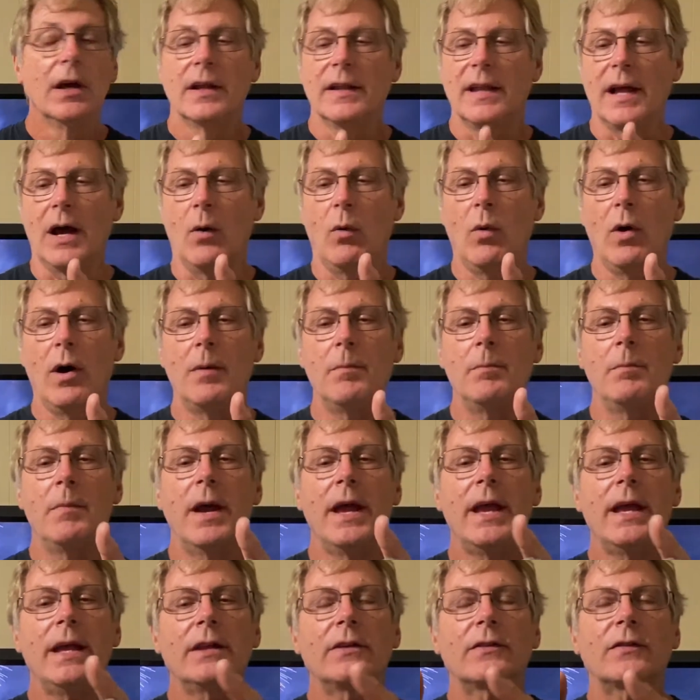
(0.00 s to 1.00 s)
Now what
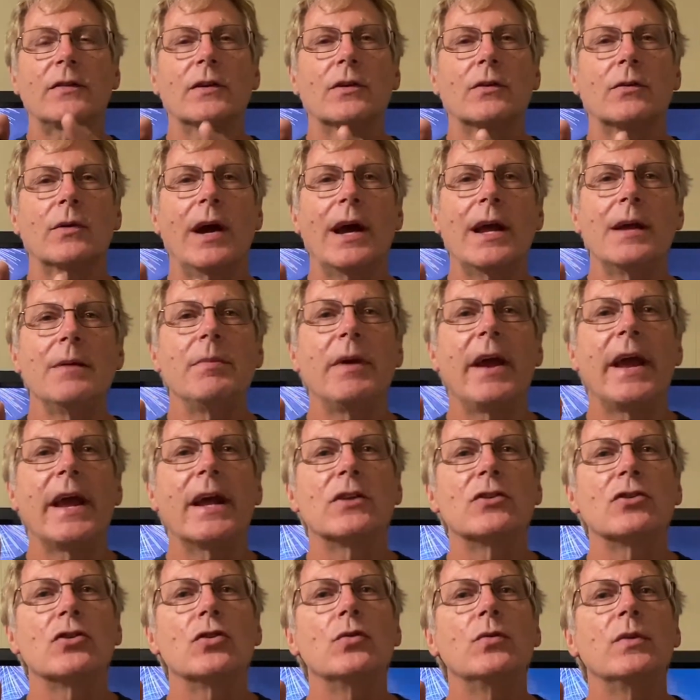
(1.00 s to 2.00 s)
makes the gray
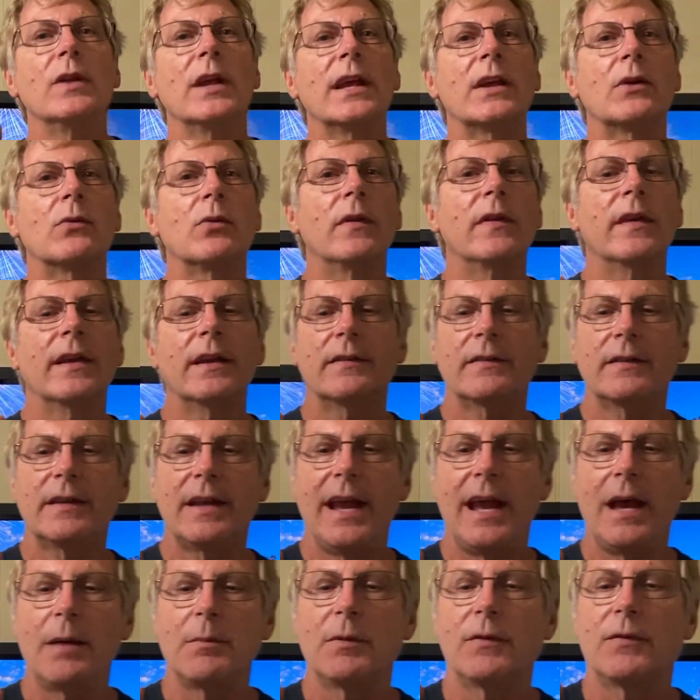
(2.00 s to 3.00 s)
band unique with its
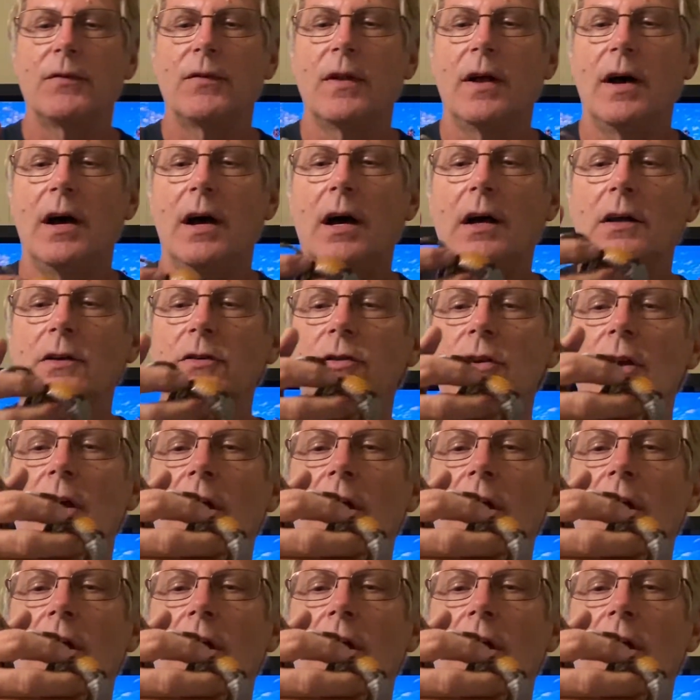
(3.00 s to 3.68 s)
camouflage,